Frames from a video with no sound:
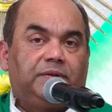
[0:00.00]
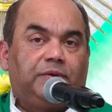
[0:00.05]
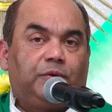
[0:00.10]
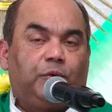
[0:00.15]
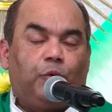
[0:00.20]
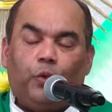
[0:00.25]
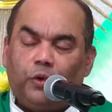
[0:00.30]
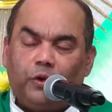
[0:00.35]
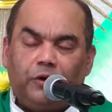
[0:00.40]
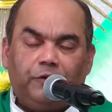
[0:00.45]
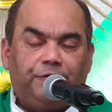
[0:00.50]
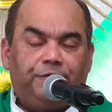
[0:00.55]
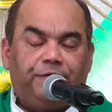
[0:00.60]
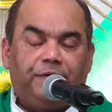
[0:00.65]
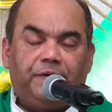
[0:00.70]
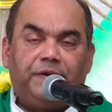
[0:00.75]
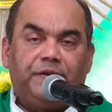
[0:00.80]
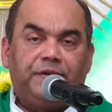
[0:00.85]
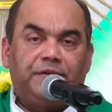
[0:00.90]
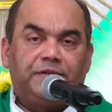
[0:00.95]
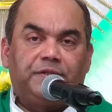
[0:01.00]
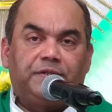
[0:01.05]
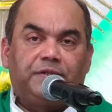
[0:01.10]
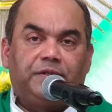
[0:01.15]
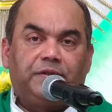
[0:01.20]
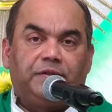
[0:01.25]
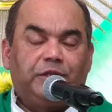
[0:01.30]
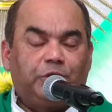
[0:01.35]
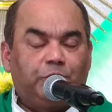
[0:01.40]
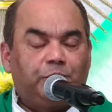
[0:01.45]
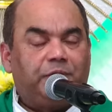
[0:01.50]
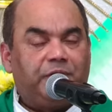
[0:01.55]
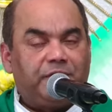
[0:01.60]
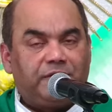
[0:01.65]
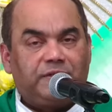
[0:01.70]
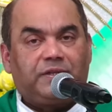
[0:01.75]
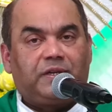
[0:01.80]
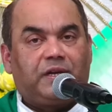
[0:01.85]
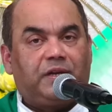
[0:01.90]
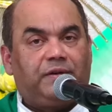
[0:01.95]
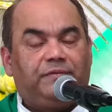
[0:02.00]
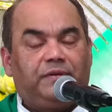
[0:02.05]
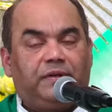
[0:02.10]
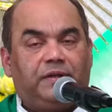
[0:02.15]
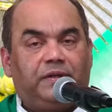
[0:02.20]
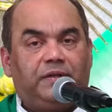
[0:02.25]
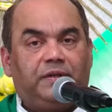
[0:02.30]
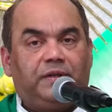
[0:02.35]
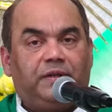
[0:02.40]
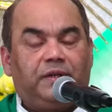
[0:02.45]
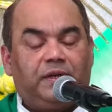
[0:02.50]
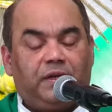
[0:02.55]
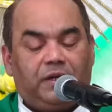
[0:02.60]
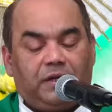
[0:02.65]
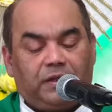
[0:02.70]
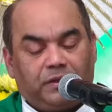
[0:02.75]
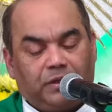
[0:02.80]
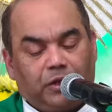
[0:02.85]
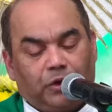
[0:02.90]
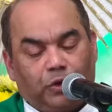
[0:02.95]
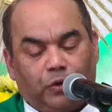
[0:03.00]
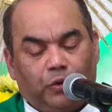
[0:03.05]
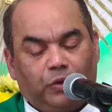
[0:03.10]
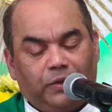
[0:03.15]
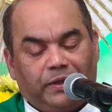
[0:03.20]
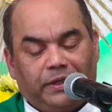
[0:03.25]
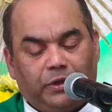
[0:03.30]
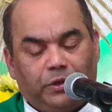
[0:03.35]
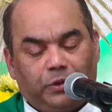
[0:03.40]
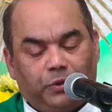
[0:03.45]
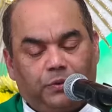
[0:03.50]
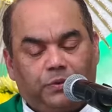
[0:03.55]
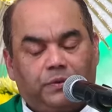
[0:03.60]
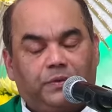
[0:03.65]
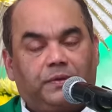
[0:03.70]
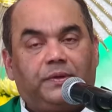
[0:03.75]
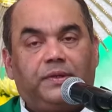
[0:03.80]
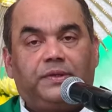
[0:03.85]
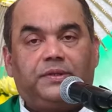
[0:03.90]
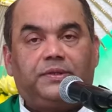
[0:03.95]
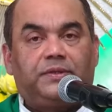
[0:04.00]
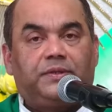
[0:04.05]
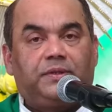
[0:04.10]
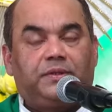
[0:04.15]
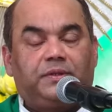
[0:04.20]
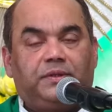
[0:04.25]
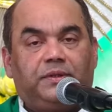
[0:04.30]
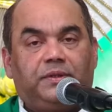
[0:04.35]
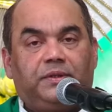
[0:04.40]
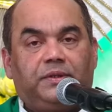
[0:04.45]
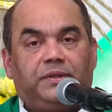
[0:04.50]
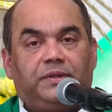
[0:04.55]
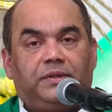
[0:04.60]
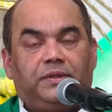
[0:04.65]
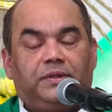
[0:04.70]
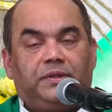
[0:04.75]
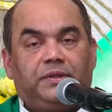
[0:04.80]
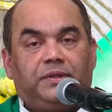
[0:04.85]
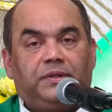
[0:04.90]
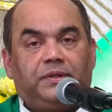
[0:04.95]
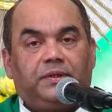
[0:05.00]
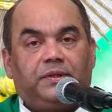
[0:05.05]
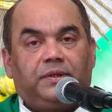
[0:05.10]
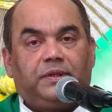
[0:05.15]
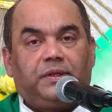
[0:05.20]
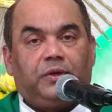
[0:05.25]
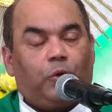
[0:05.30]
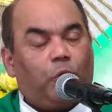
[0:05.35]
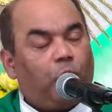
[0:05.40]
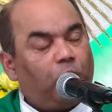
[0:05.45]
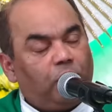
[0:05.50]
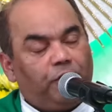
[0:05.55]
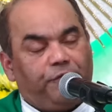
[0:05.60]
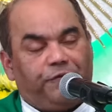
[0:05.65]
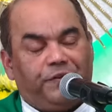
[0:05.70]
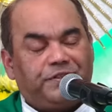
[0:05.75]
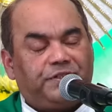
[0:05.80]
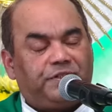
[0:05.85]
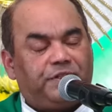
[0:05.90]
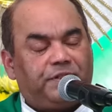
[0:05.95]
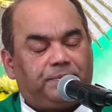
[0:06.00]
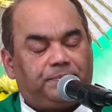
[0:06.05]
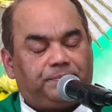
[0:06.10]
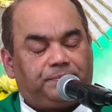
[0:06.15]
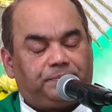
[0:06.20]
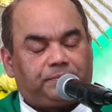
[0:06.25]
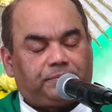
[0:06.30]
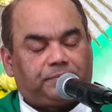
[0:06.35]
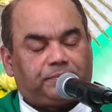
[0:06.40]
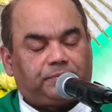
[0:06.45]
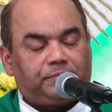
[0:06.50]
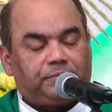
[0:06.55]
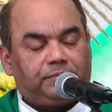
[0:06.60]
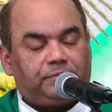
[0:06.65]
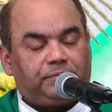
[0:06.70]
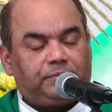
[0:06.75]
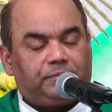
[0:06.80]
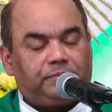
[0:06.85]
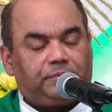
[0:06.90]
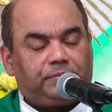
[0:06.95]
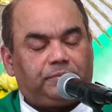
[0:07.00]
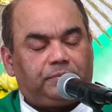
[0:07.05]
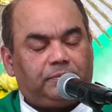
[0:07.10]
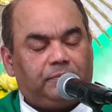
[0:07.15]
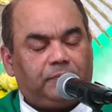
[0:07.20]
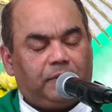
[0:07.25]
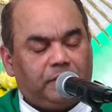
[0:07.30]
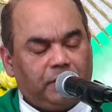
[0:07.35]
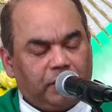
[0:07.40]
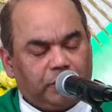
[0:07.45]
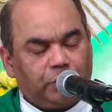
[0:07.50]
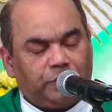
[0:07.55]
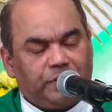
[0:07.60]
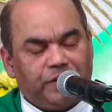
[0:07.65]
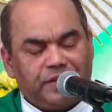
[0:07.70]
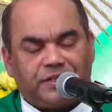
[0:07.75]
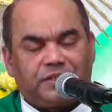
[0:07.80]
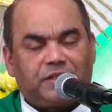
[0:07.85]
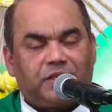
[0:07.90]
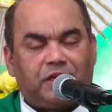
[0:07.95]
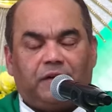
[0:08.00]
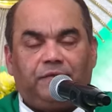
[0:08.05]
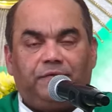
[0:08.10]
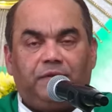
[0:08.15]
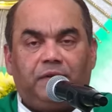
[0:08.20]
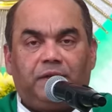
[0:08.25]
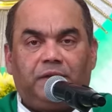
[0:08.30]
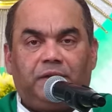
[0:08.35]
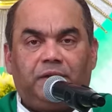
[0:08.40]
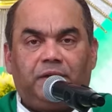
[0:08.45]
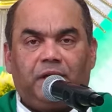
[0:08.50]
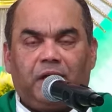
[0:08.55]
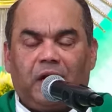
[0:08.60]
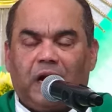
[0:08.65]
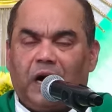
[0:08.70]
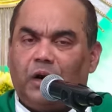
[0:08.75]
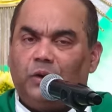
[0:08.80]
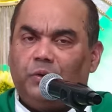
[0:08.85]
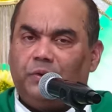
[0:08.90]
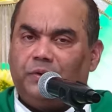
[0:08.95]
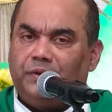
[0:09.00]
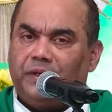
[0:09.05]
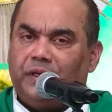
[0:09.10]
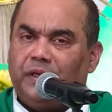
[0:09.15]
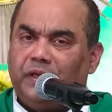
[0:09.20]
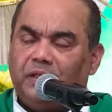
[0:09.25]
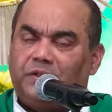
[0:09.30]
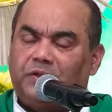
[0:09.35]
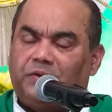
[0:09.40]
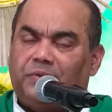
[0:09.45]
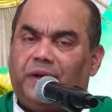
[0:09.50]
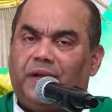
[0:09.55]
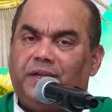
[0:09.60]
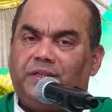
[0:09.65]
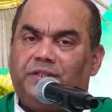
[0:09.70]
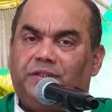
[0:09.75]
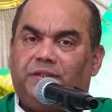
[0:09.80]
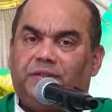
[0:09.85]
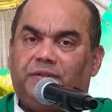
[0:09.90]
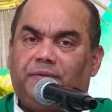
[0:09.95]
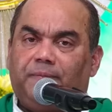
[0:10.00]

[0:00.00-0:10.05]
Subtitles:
All of us need to discover the Holy Eucharist. All of us need to discover our real treasure.